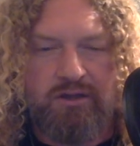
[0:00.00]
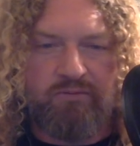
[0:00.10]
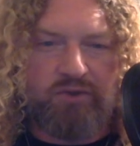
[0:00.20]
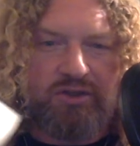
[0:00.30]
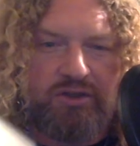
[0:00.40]

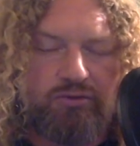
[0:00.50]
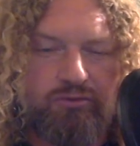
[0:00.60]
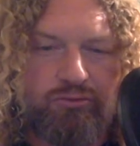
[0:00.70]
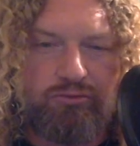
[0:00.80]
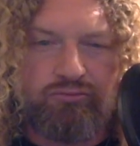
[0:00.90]

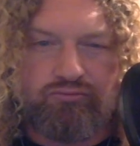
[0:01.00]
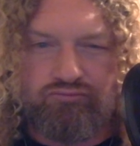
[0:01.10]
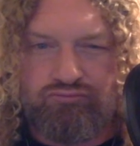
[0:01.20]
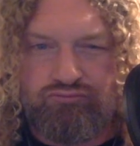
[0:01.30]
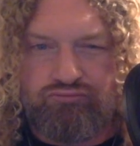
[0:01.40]
mystical
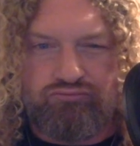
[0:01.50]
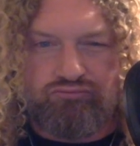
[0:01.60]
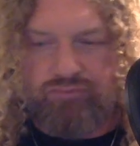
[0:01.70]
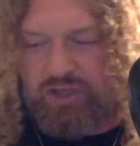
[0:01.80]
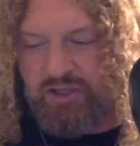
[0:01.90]

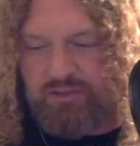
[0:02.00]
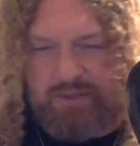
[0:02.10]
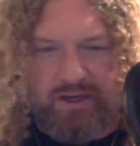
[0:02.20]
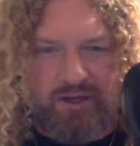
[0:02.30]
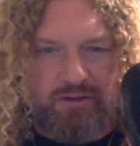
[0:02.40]

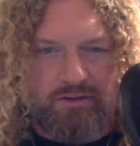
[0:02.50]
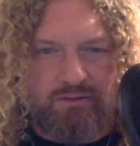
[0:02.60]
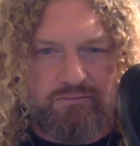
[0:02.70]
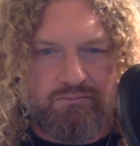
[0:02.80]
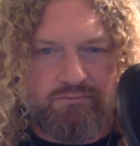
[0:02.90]
talismanic
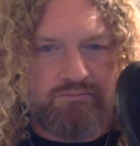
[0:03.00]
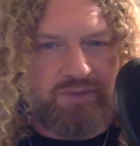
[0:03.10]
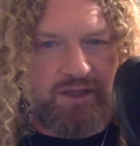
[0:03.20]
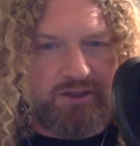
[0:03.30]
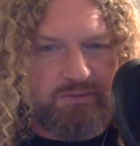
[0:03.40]

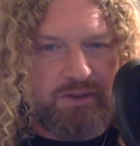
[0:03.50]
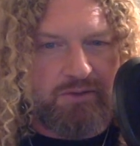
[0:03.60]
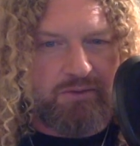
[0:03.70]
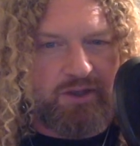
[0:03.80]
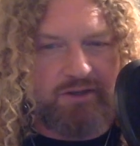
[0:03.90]
talisman
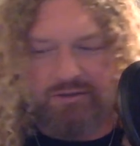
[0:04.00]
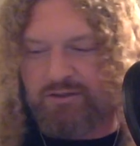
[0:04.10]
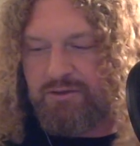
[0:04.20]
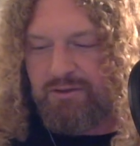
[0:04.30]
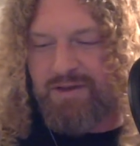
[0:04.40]
things,